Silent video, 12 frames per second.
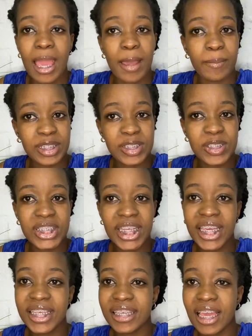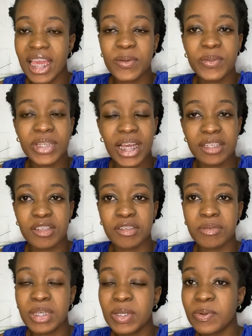But today, we are
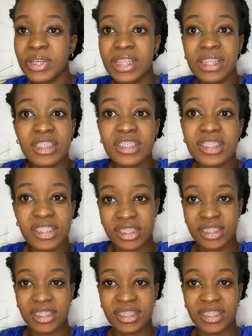doing with just